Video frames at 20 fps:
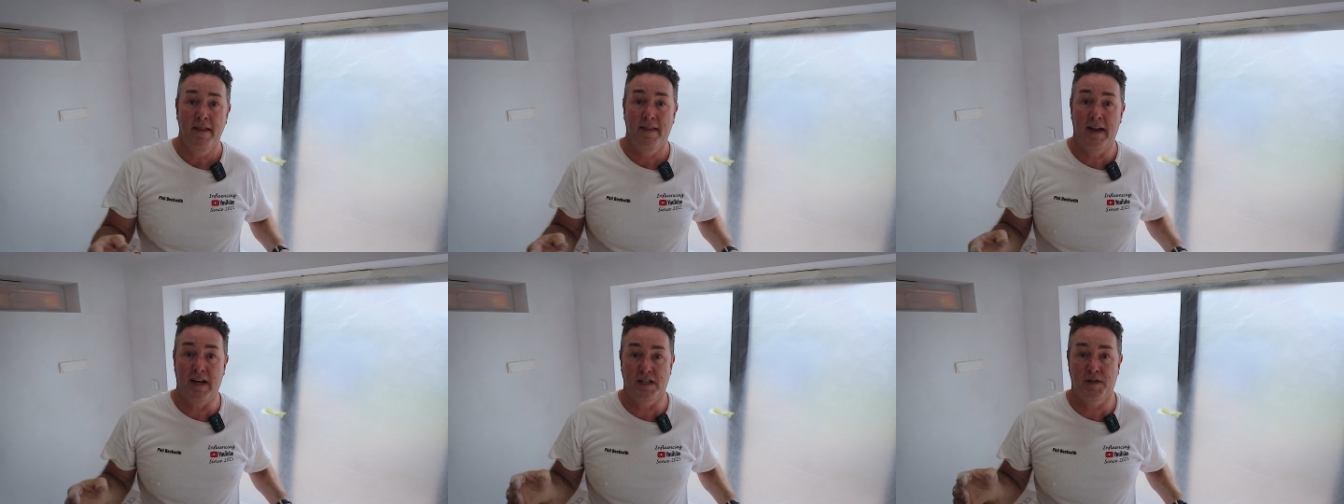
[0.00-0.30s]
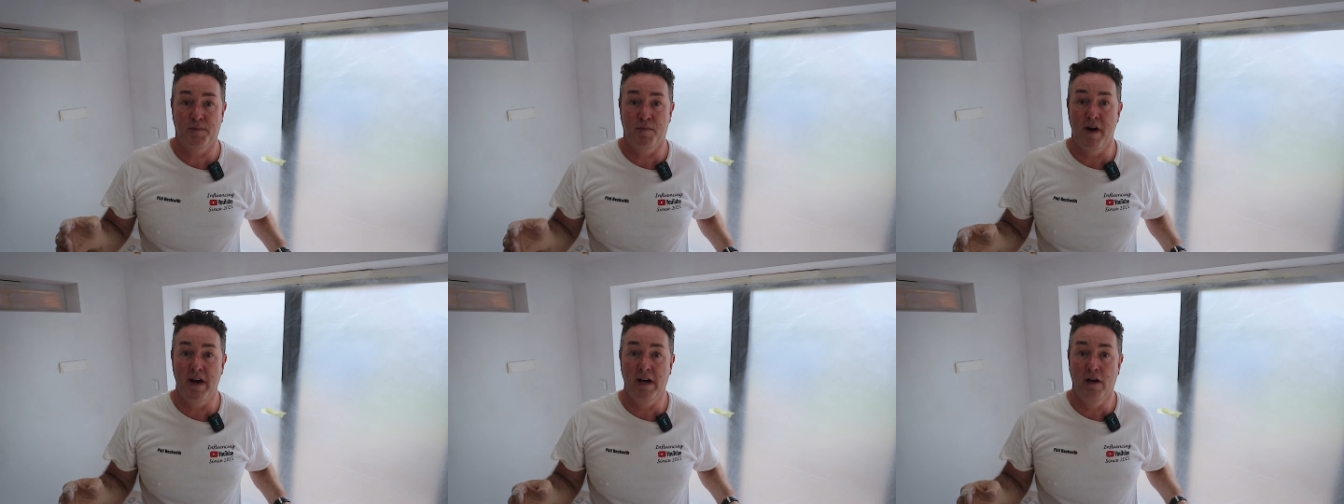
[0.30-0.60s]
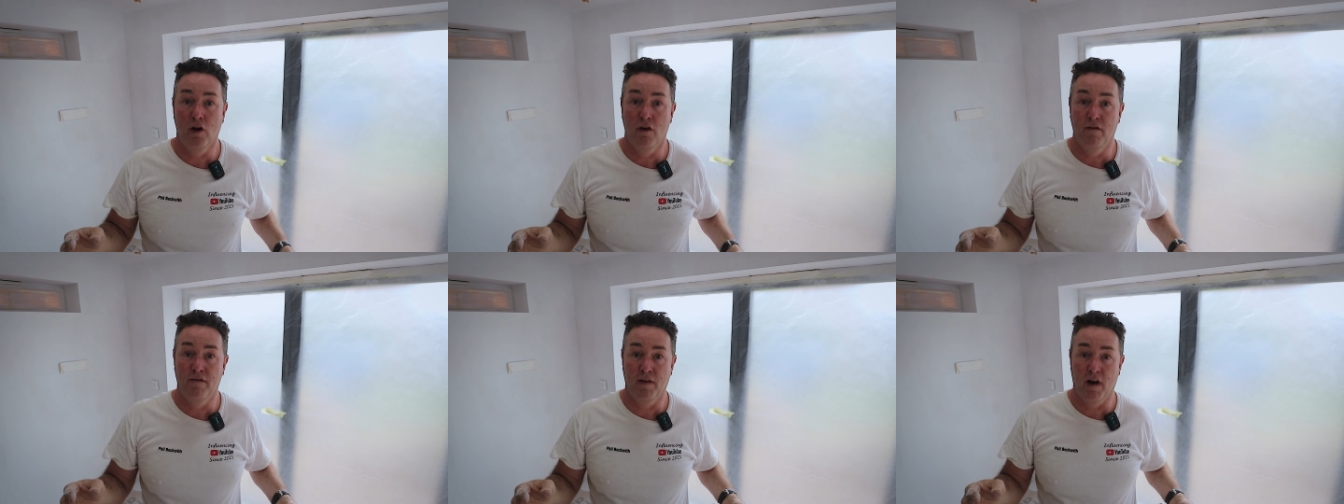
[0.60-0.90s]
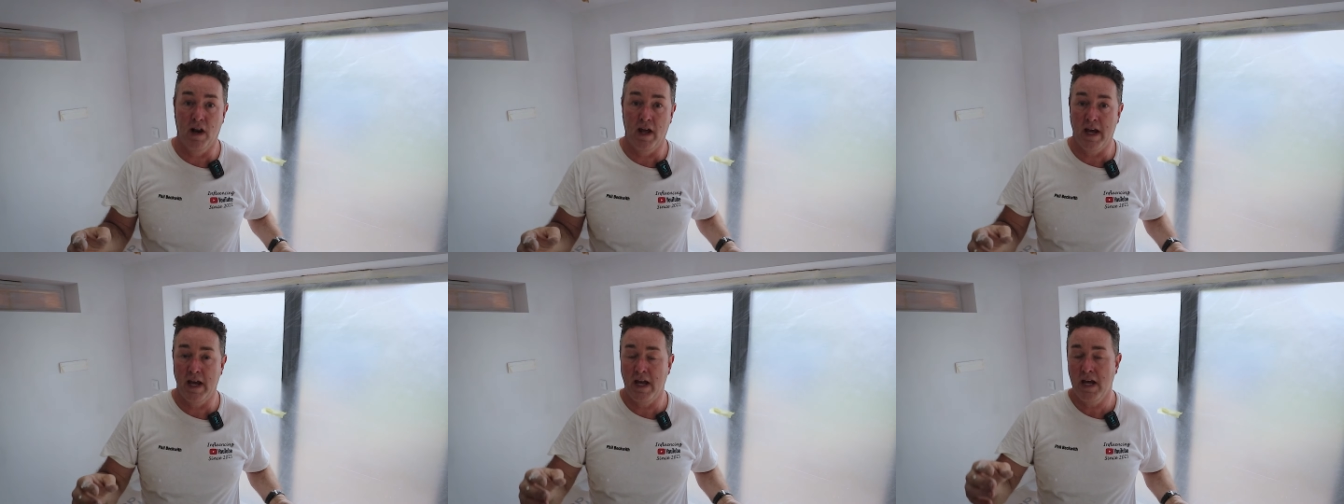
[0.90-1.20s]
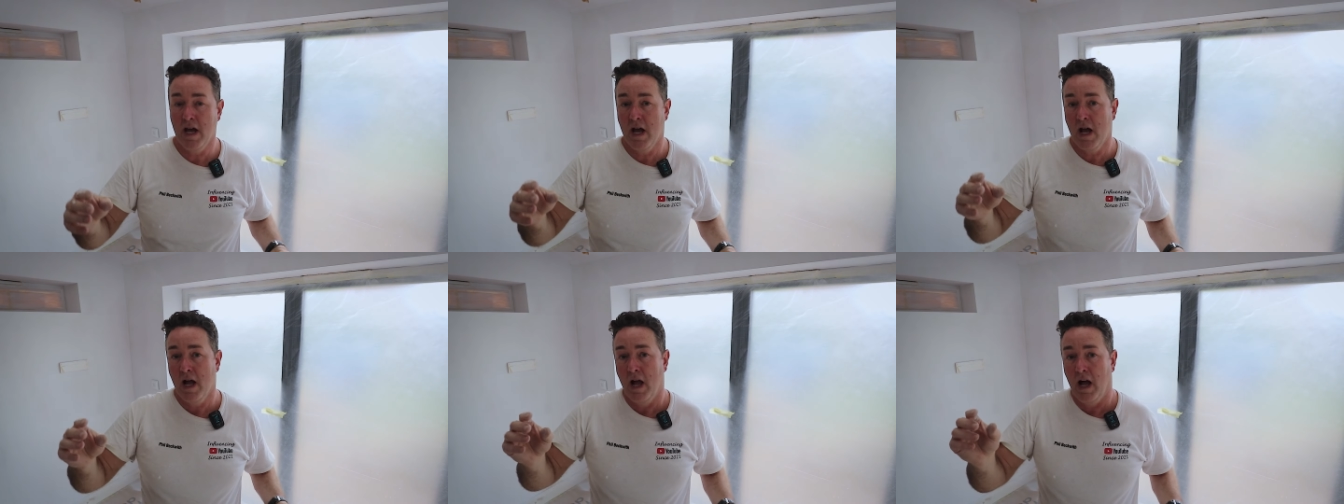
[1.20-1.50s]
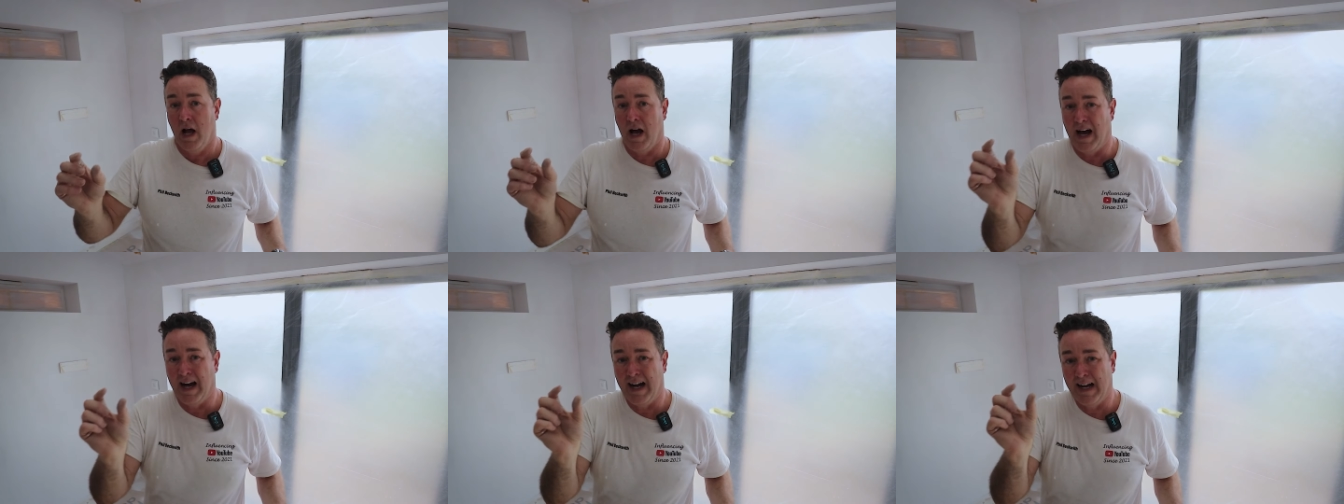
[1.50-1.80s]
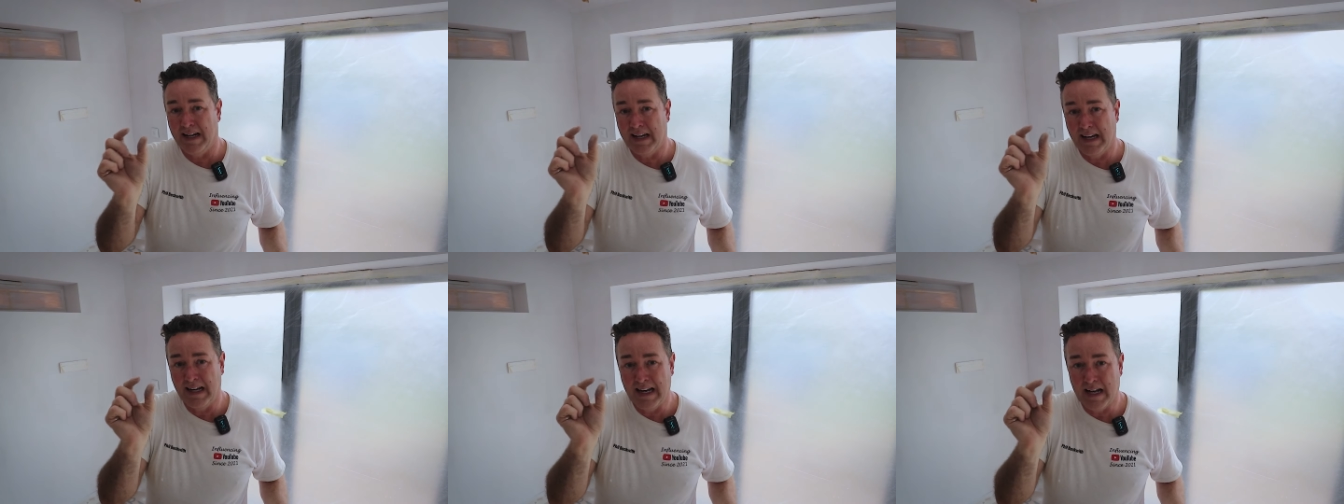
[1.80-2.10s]
That sprayed lovely. I
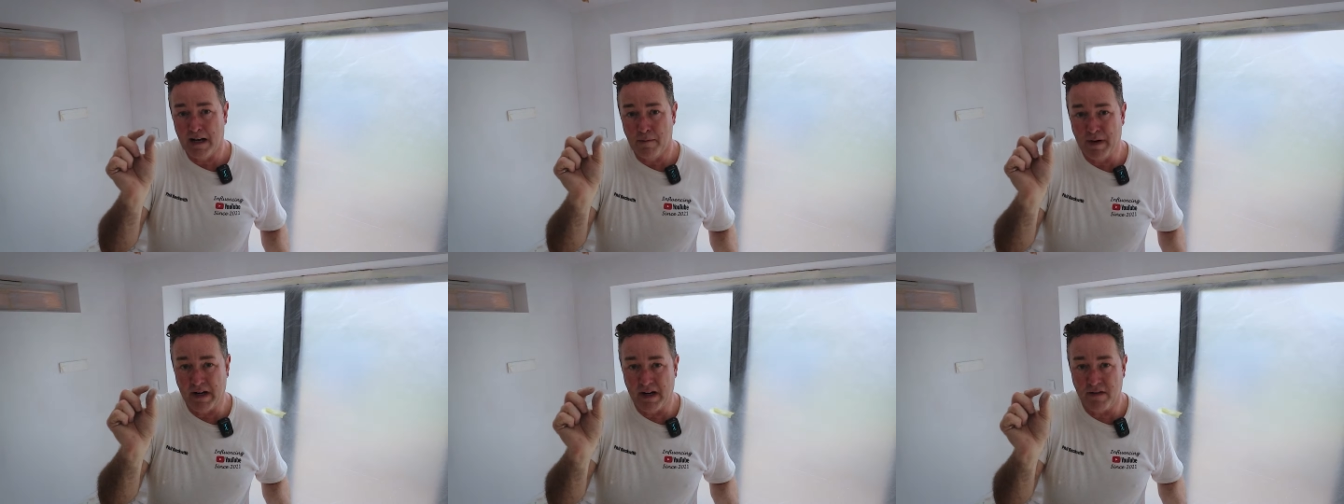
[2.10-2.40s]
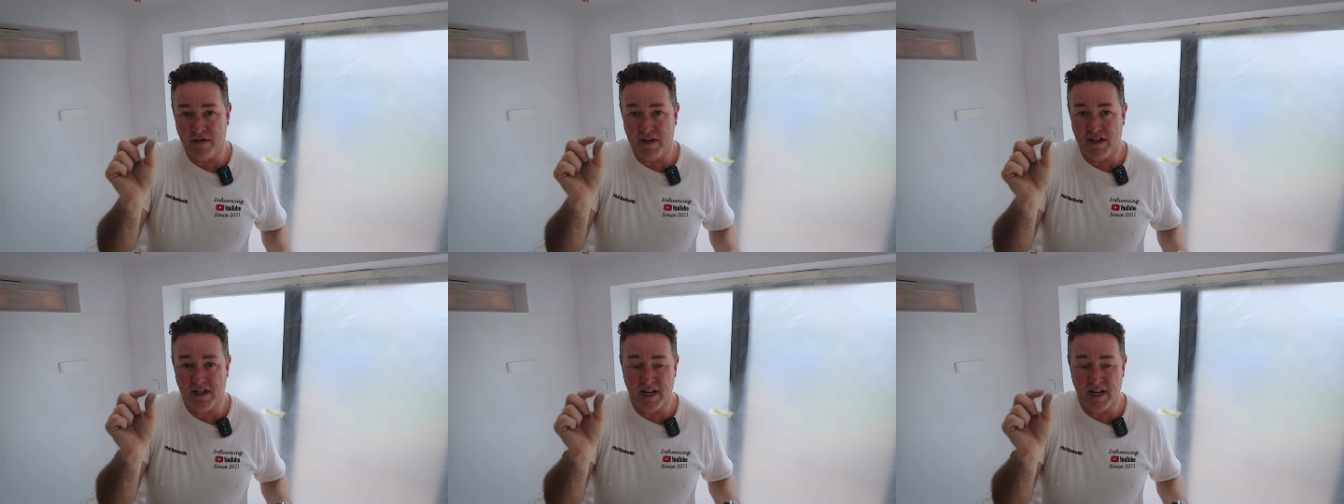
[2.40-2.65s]
had a little bit of a